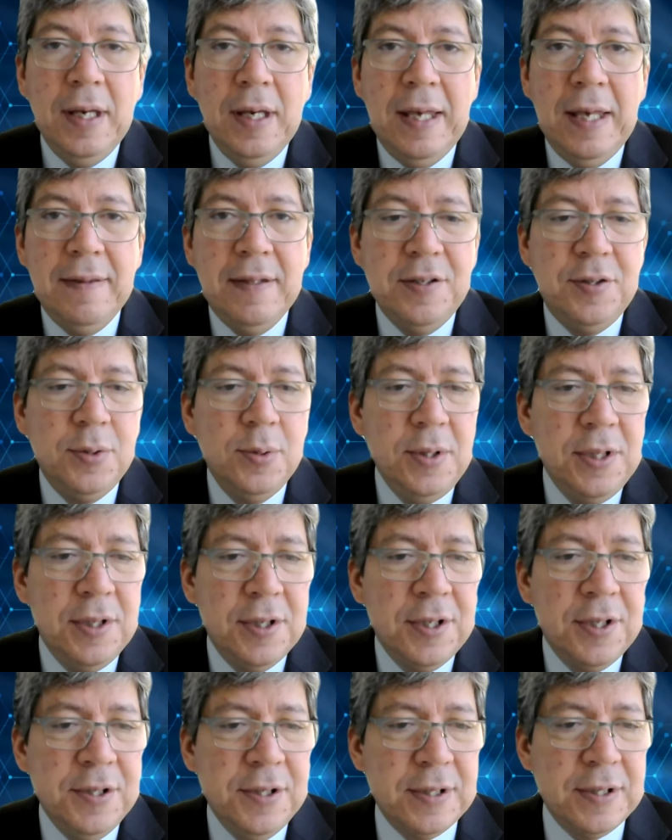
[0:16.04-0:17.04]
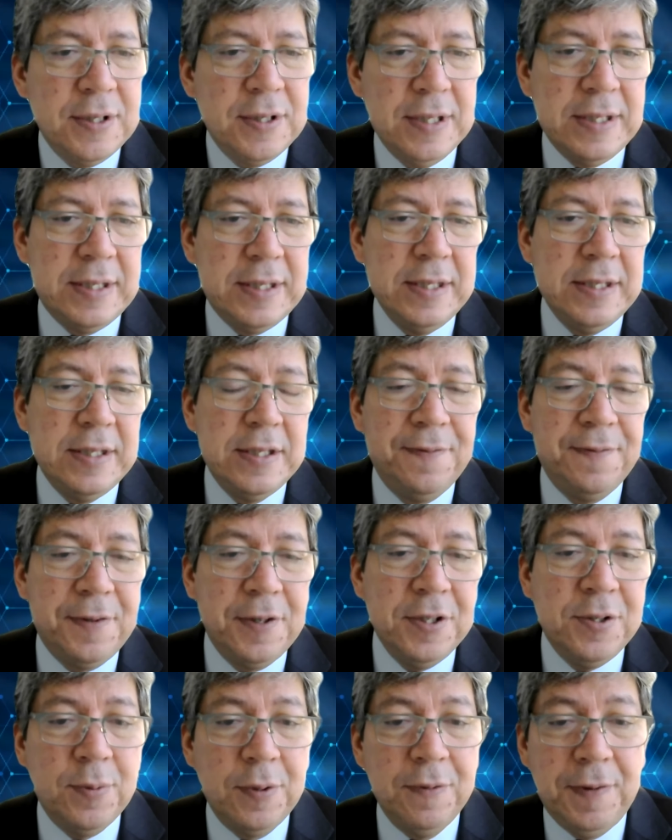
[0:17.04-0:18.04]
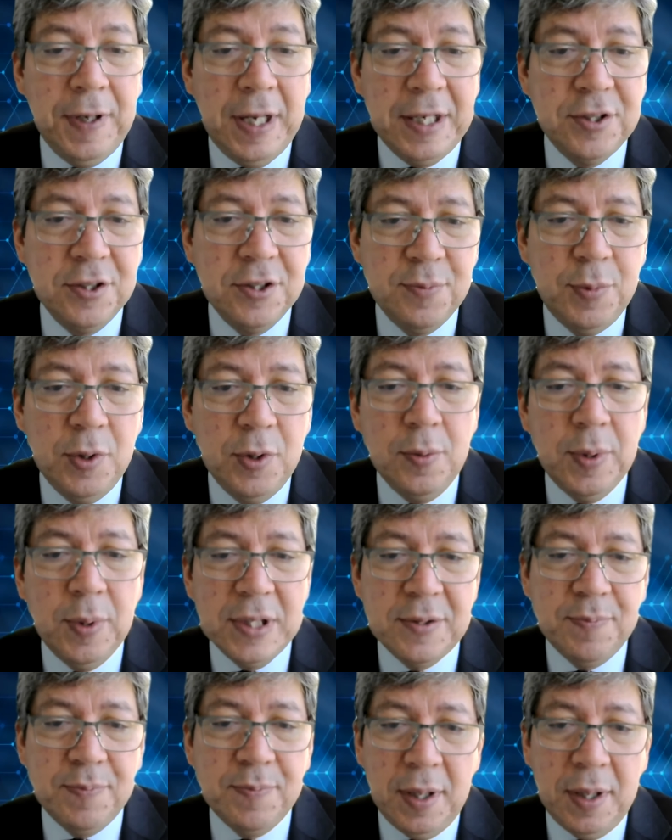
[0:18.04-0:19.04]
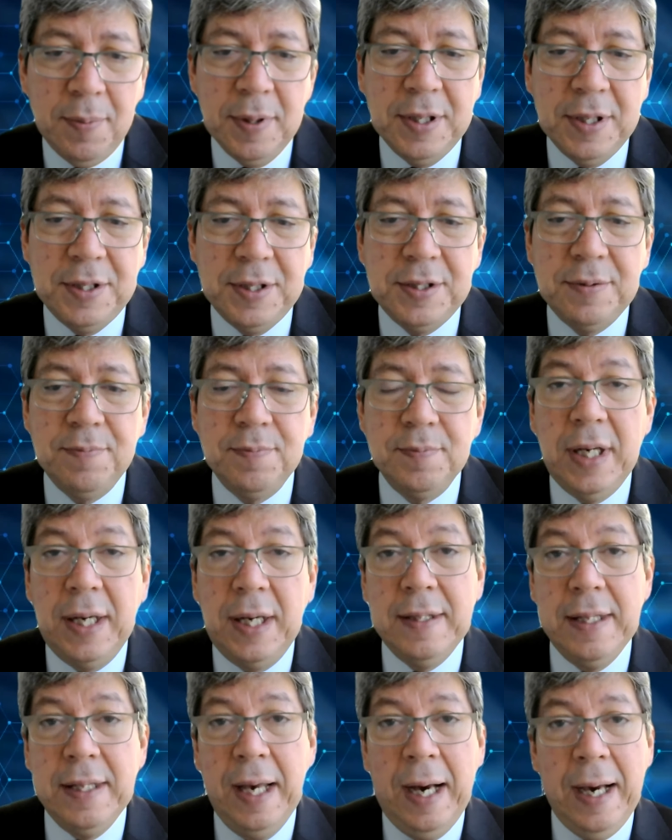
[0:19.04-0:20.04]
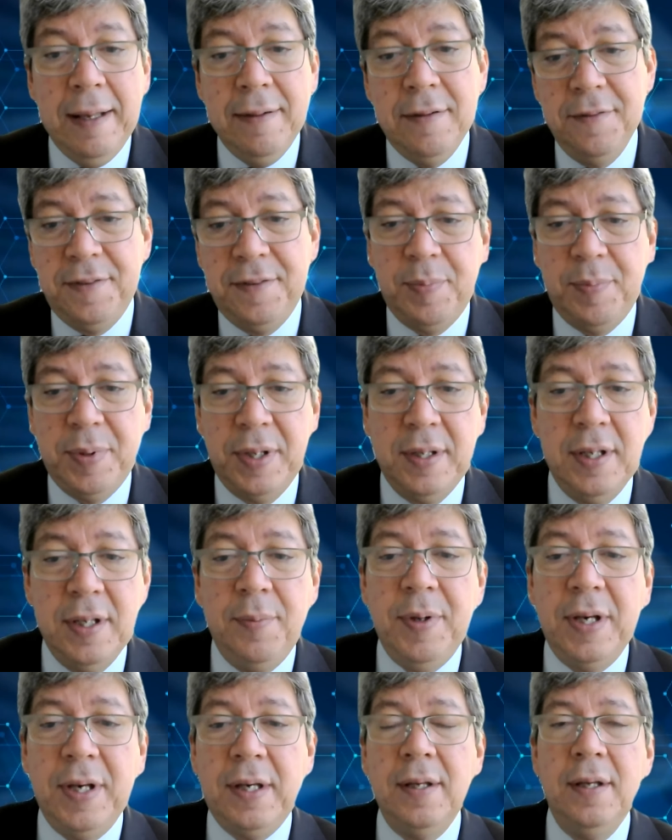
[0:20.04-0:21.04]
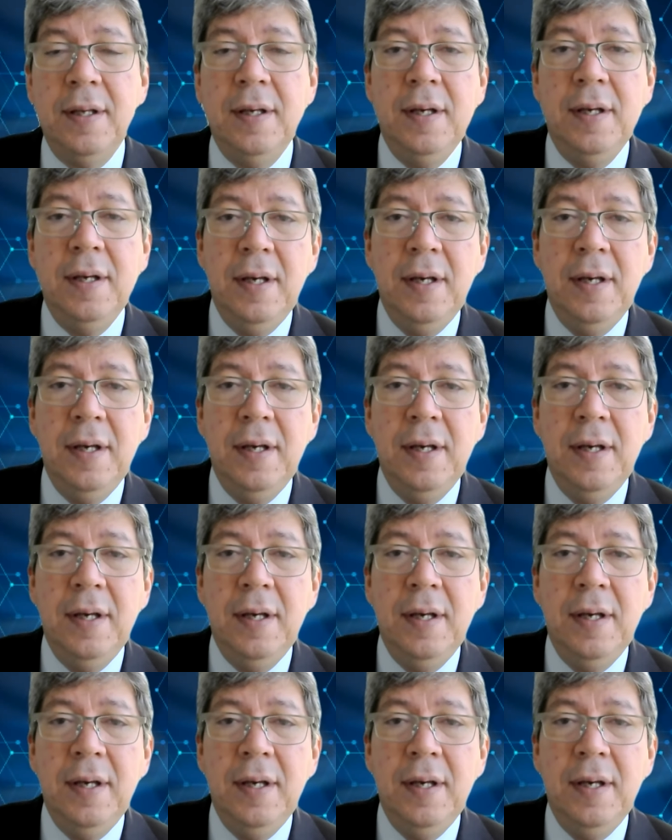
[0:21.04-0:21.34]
In the 2 years since the first Reflections book was published, at the height of the pandemic,